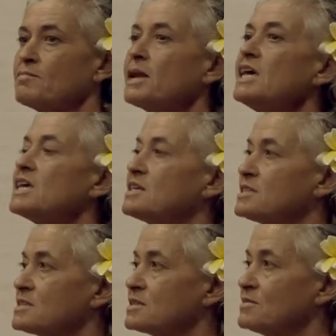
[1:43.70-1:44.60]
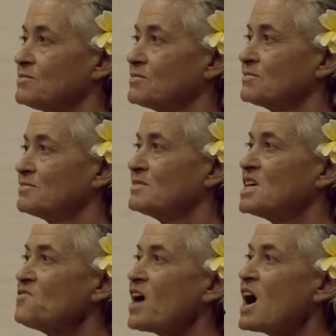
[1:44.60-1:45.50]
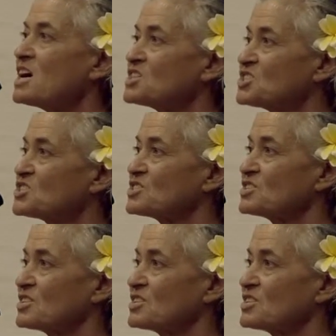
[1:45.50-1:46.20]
please give us